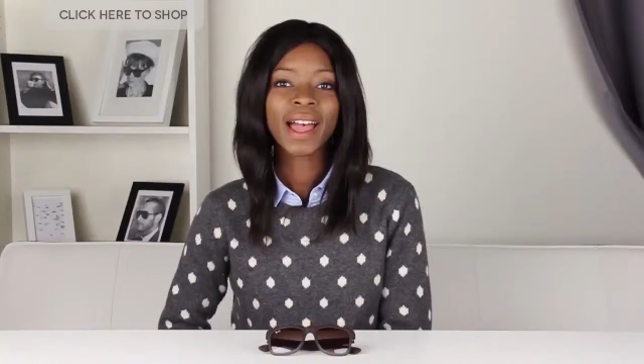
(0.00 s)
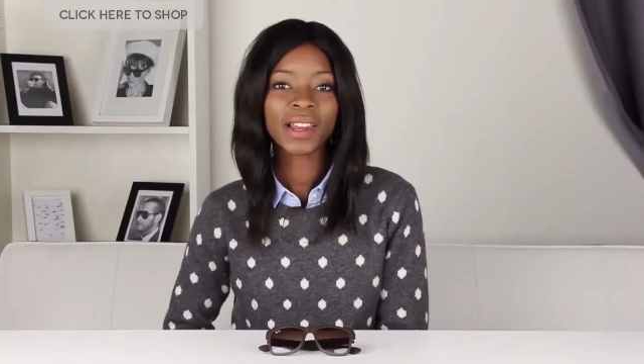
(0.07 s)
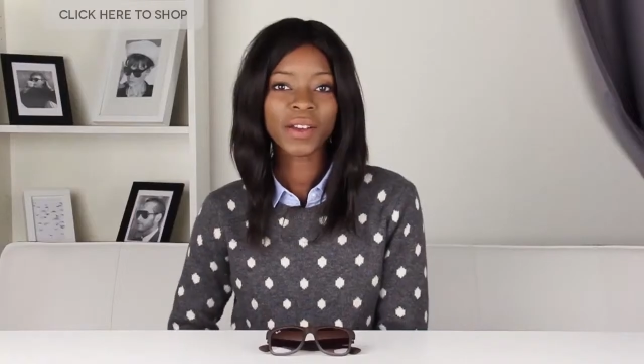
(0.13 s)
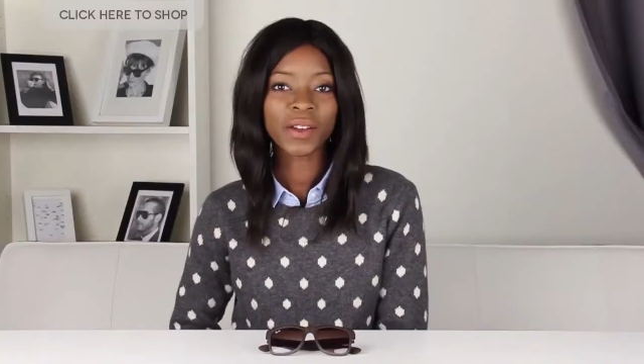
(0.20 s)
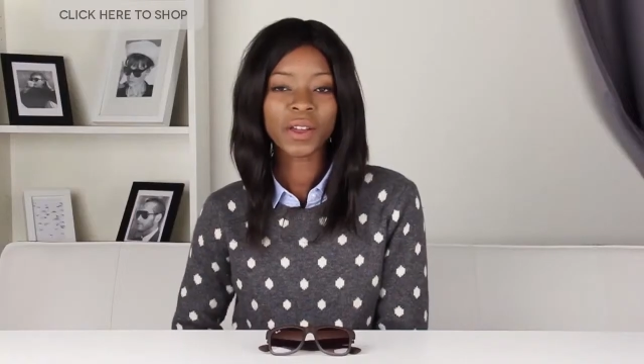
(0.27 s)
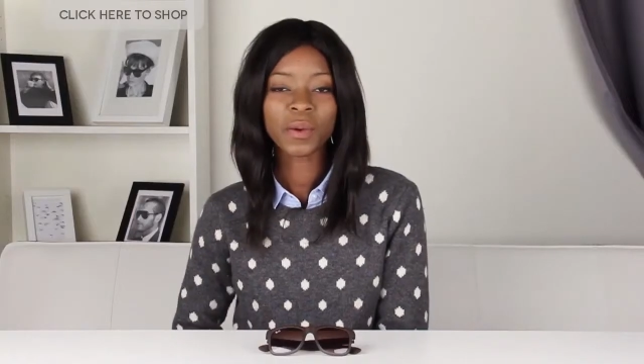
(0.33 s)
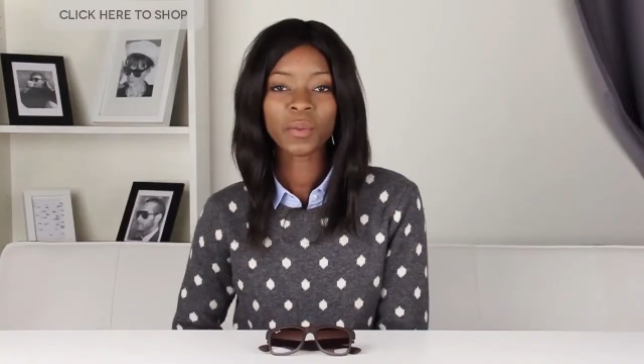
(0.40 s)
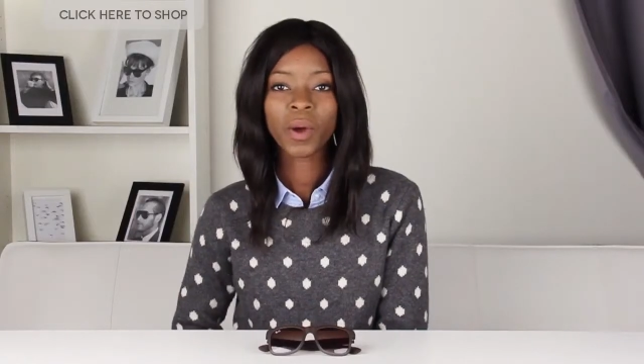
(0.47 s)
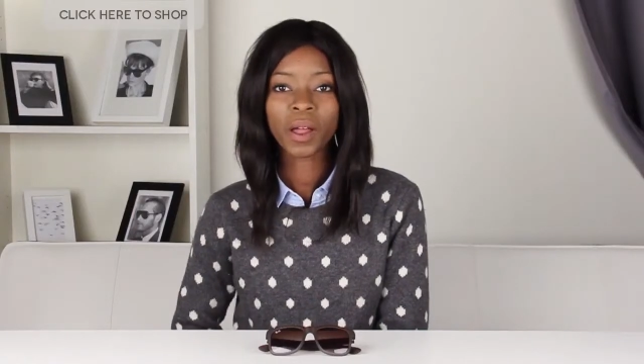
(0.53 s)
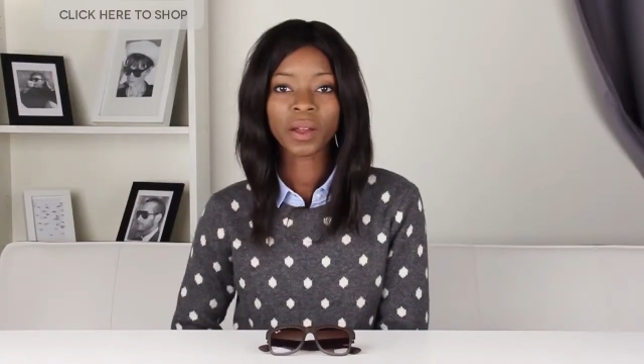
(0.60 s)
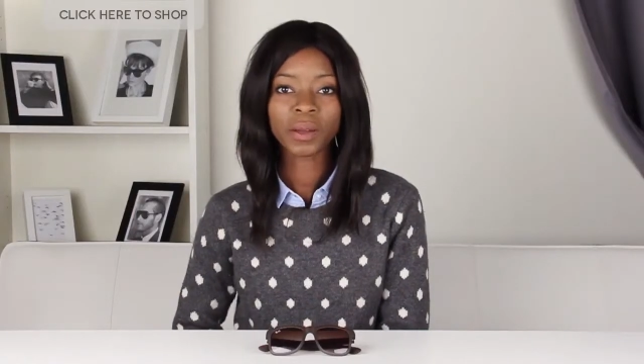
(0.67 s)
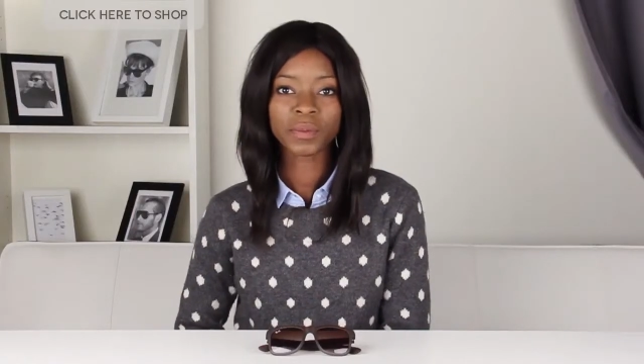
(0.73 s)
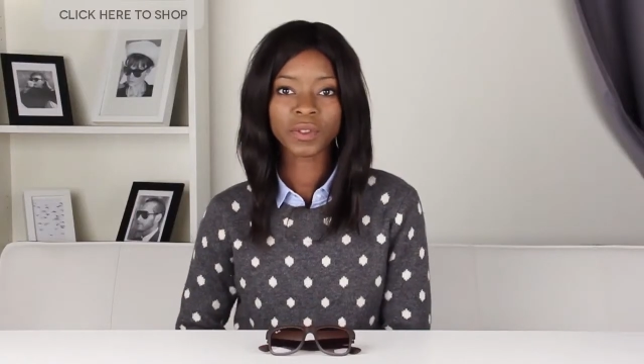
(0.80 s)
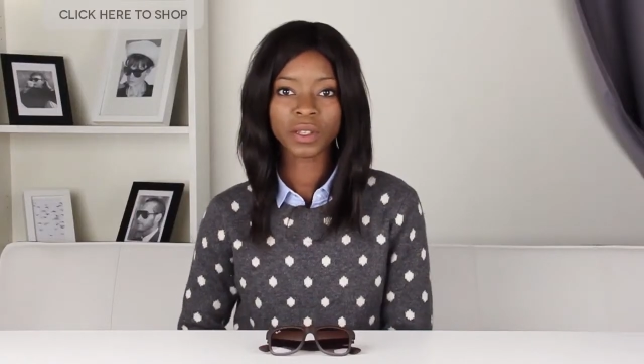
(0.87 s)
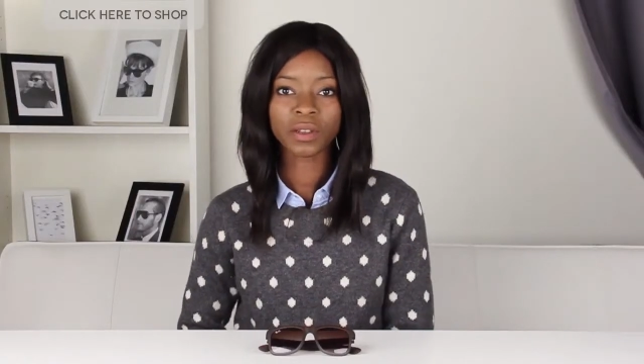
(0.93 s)
Hello and
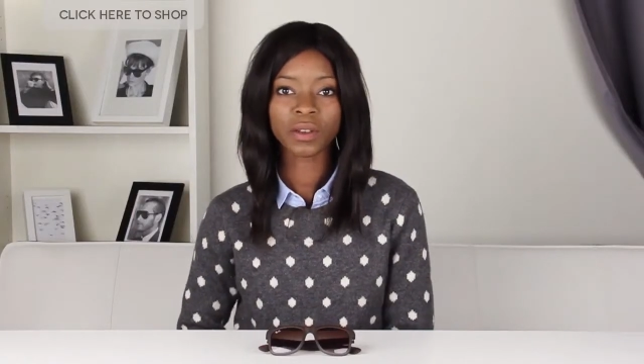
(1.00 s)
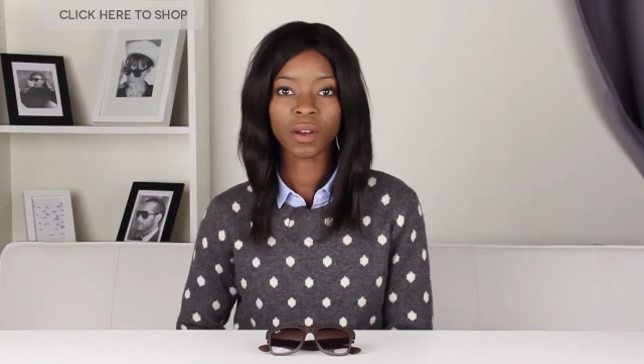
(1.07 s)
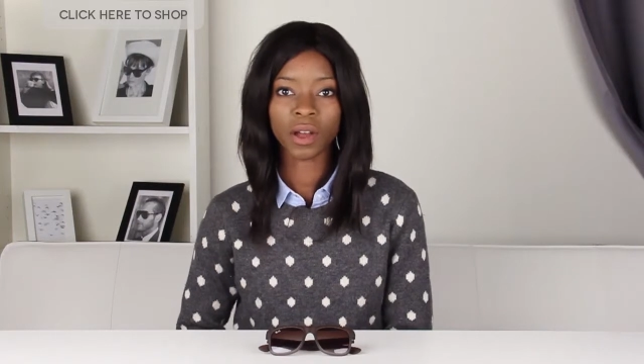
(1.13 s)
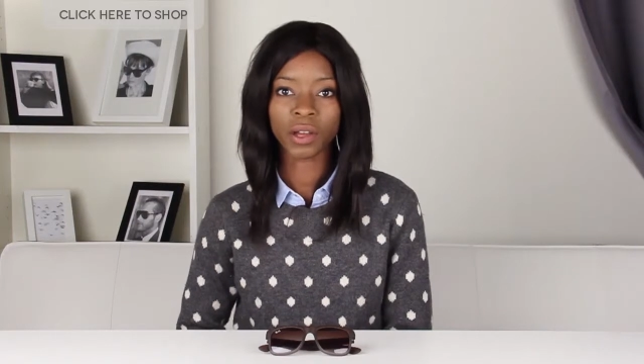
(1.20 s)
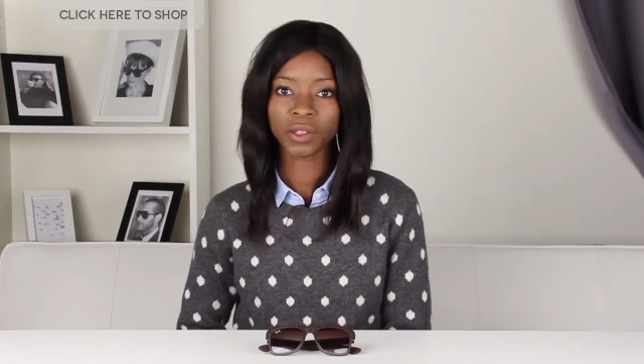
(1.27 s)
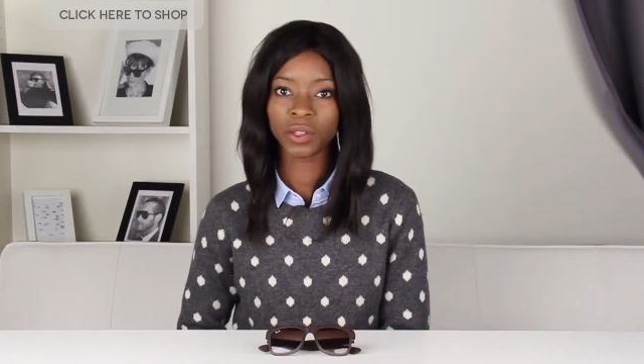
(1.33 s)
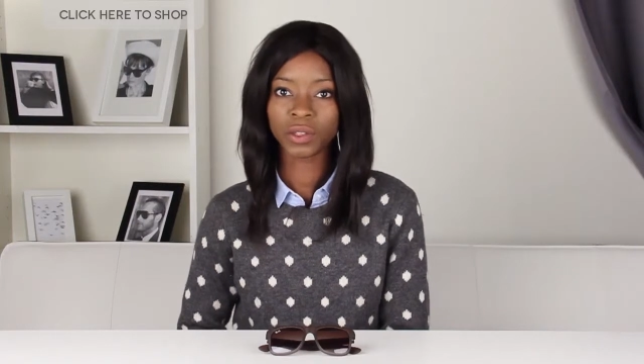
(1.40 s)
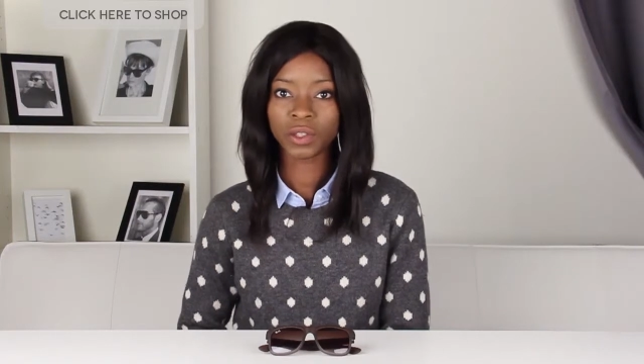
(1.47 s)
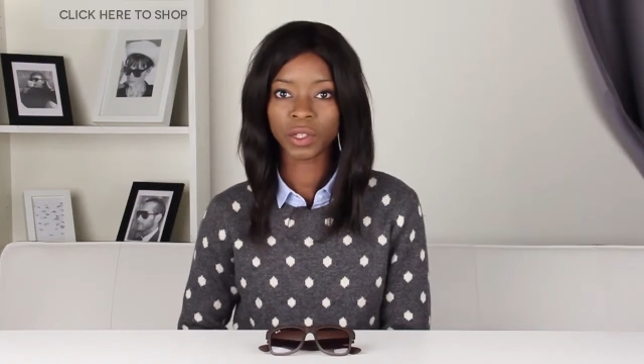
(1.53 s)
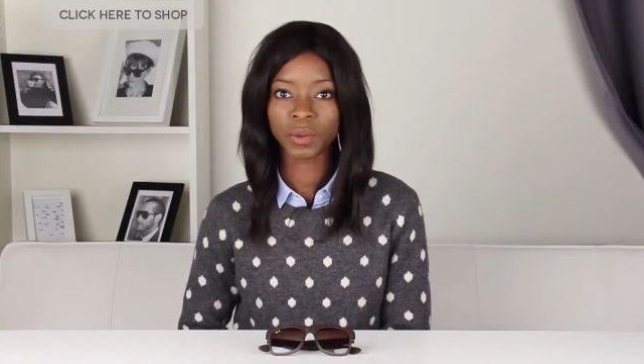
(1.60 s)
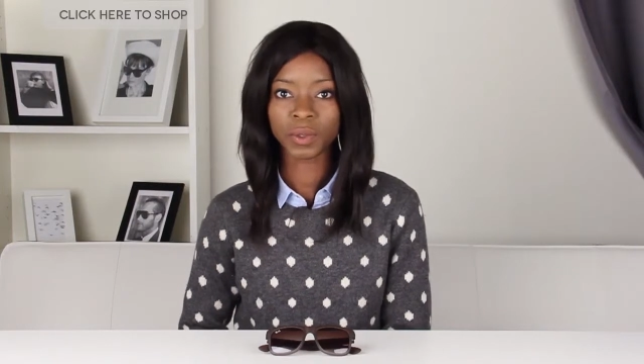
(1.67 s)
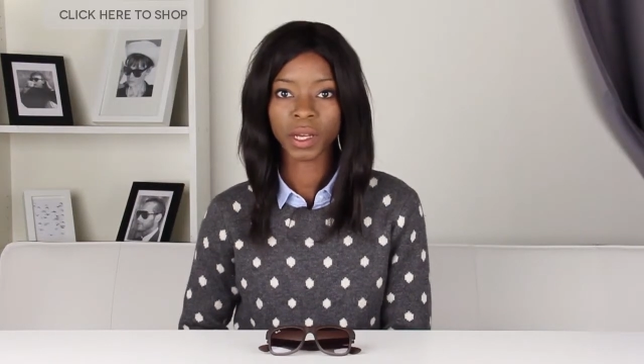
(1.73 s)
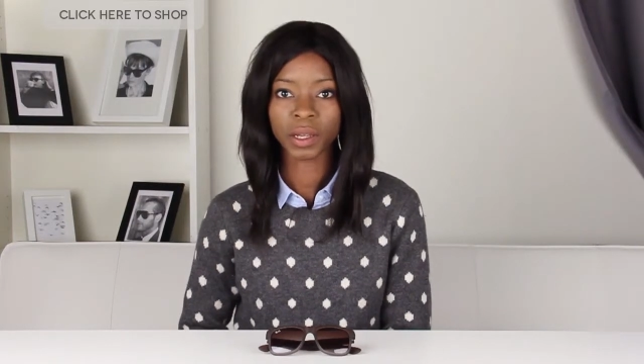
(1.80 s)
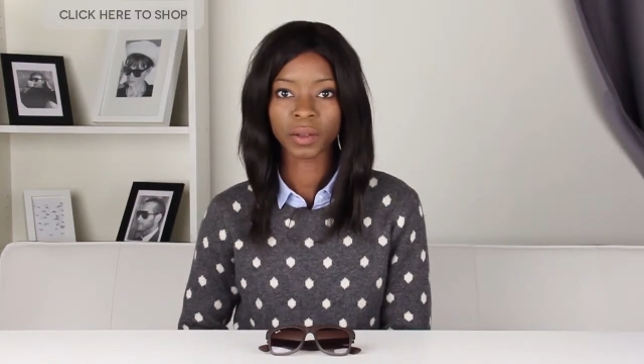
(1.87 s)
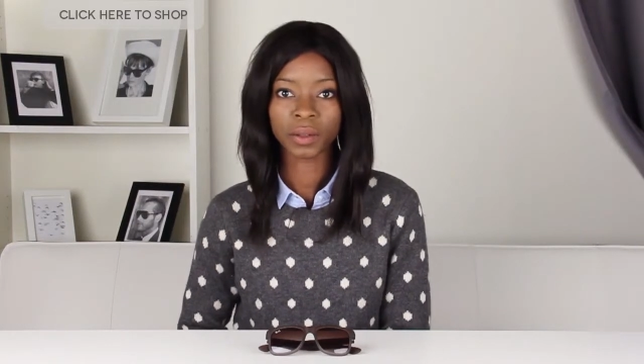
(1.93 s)
welcome to our YouTube
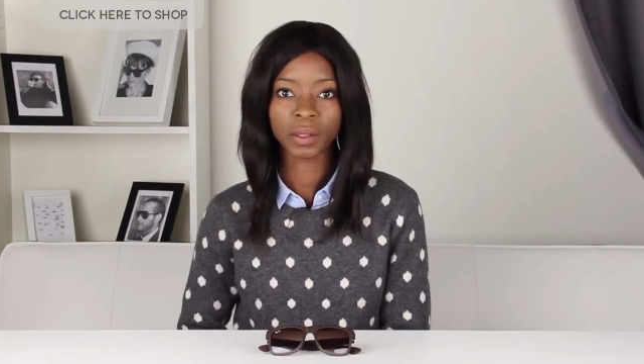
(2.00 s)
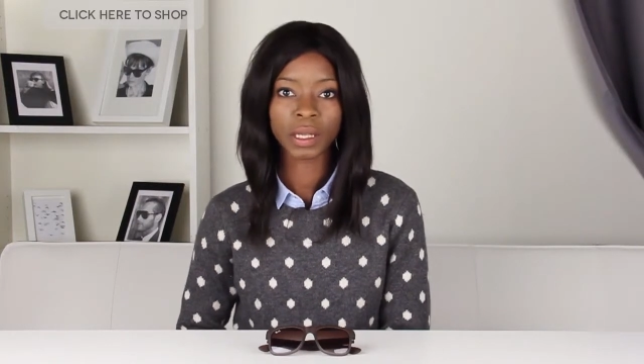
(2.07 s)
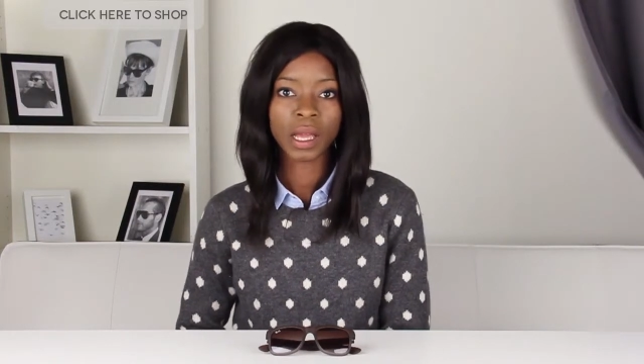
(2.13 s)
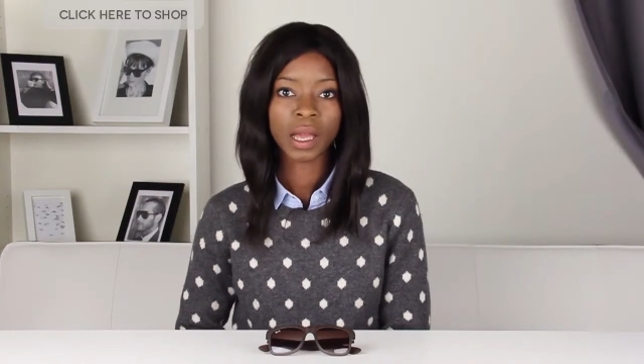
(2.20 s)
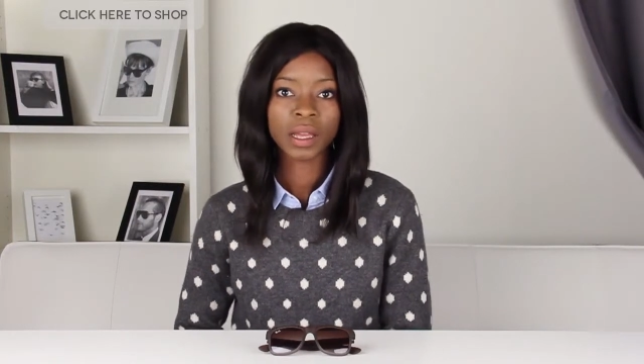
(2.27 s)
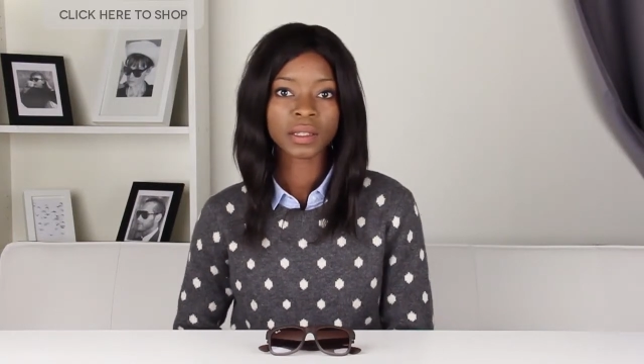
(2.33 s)
channel.